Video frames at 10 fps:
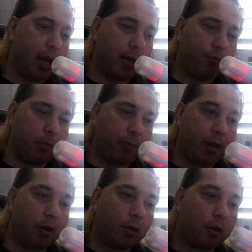And it would
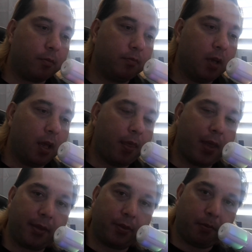appear
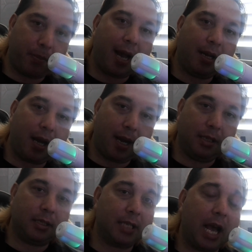that the bad
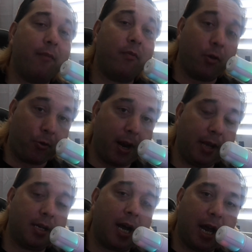guys is having a
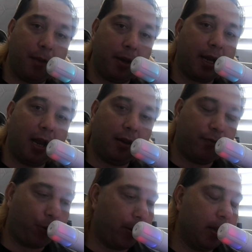great time in
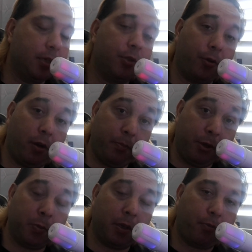California. It's their
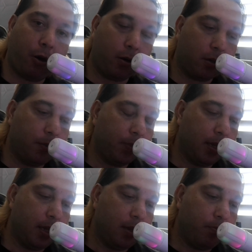amusement park.
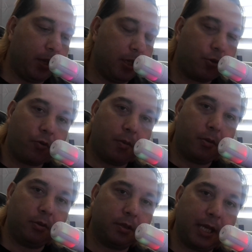These
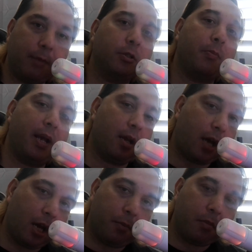criminals is able to make a
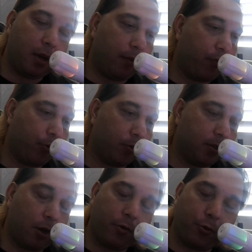lot of money through
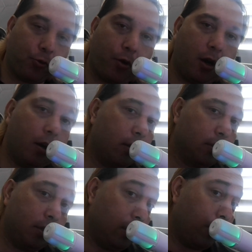selling the
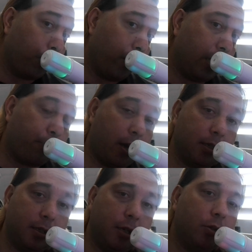drugs, the underage
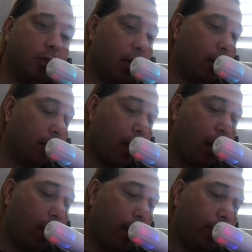prostitution,
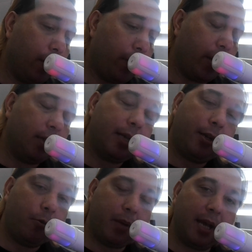the things they
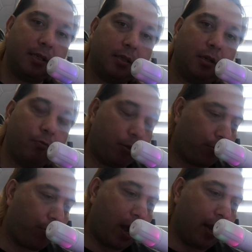do best with
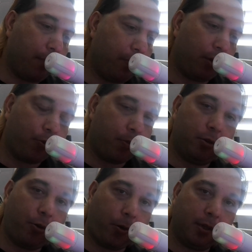crime and
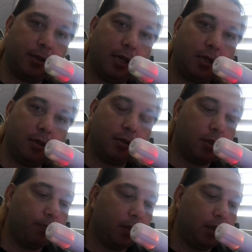criminal organizations.